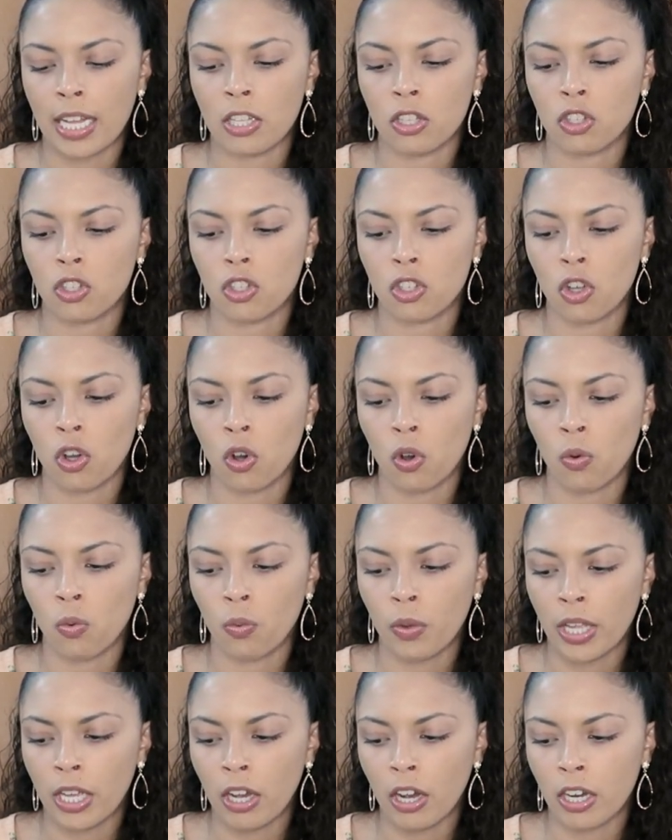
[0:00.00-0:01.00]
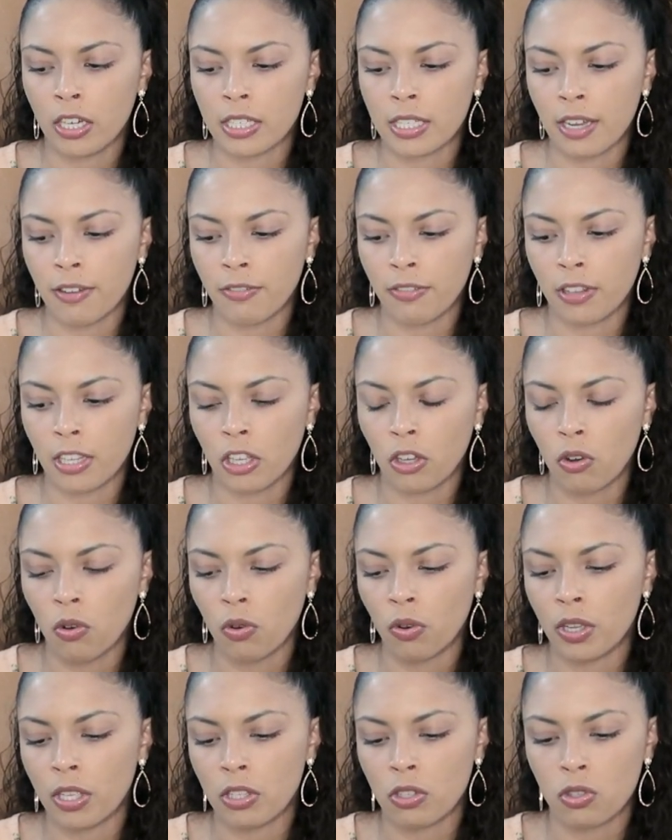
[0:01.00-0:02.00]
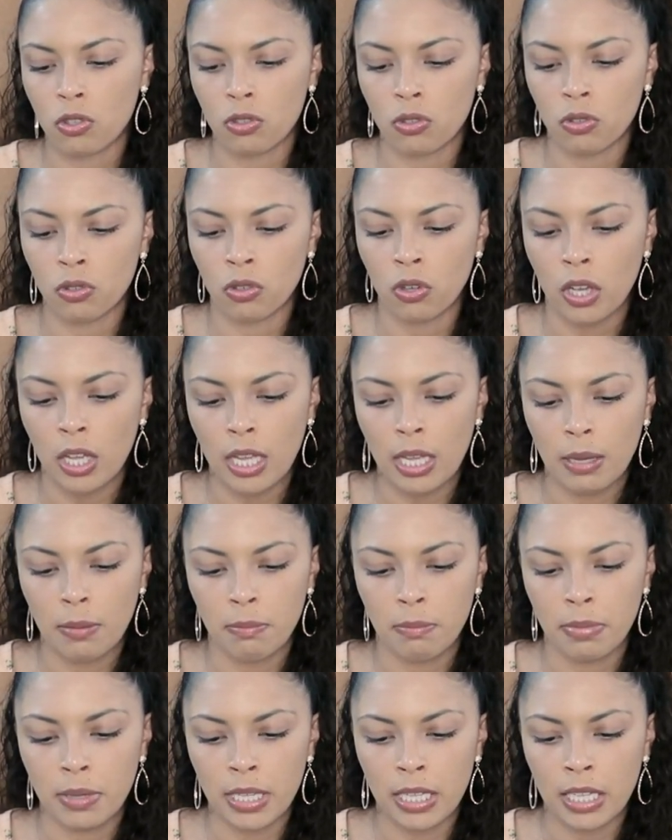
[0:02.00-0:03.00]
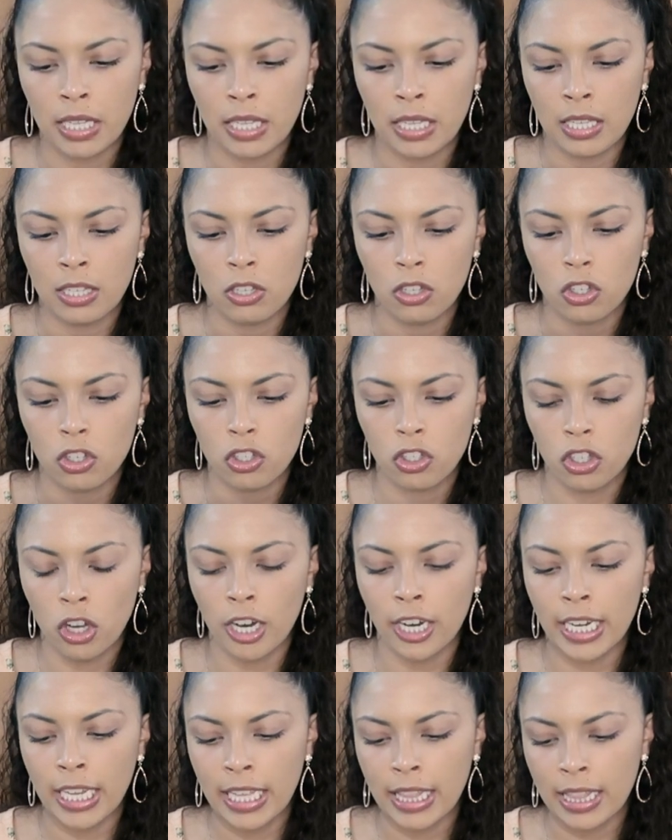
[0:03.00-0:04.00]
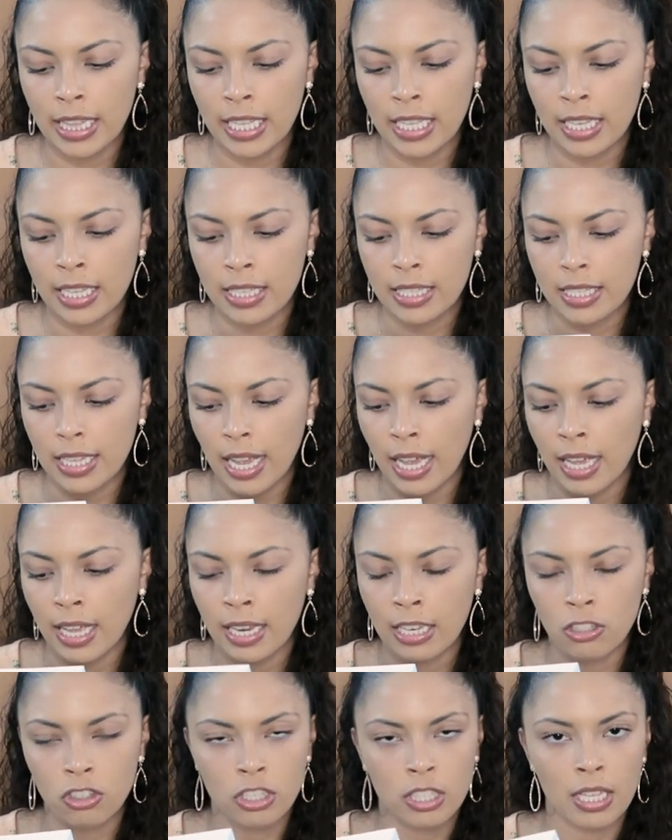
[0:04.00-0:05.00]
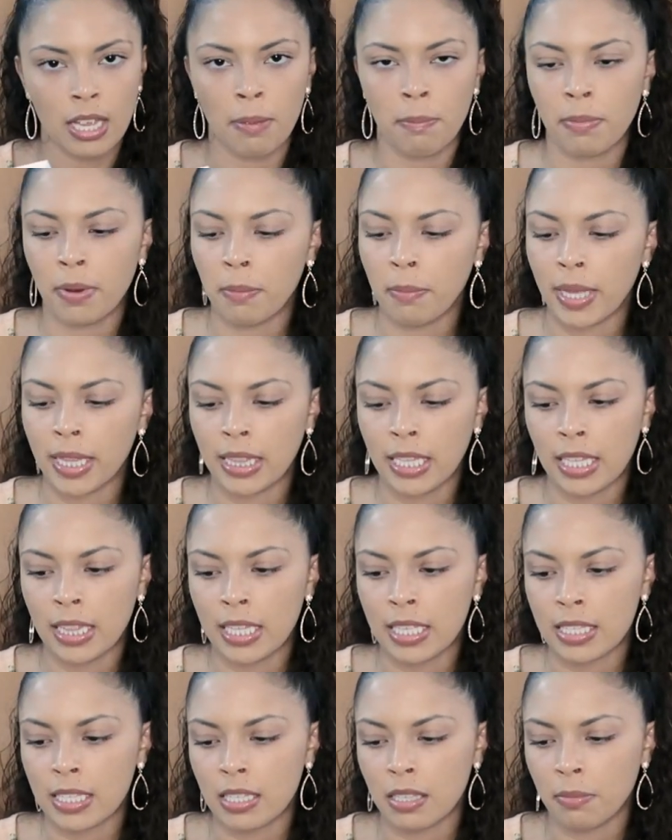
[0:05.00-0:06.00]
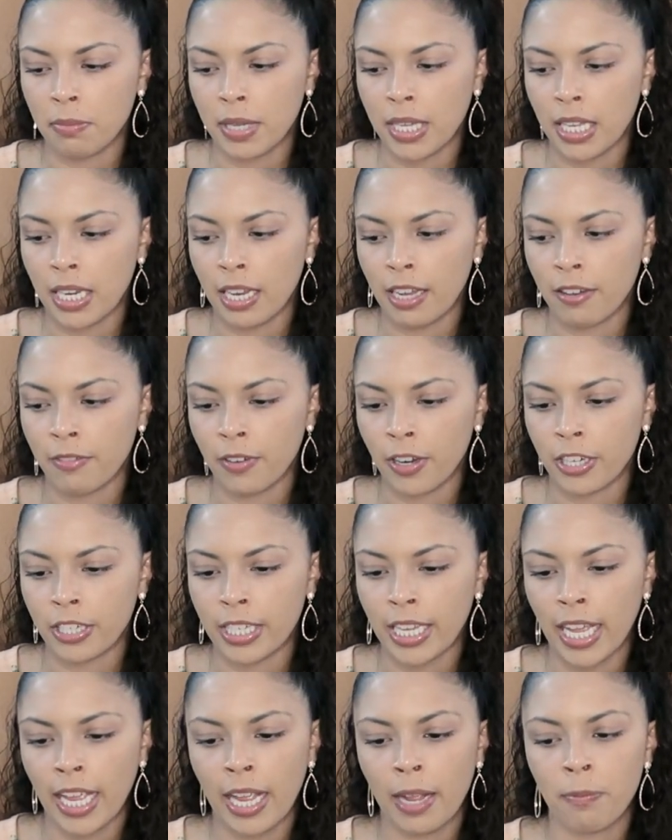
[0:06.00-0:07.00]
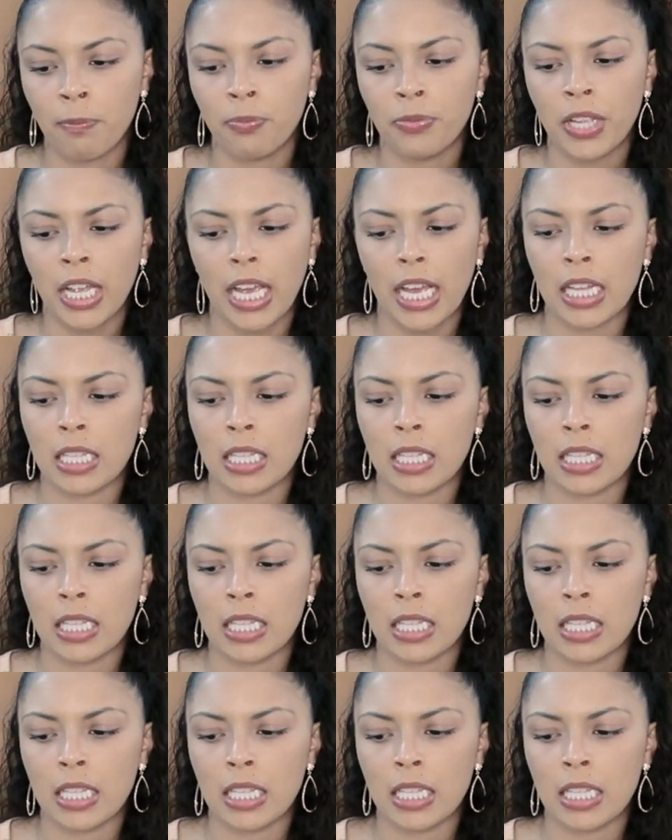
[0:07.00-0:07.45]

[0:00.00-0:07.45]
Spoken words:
And so we are definitely going to be starting this and just implementing this at the beginning of our day.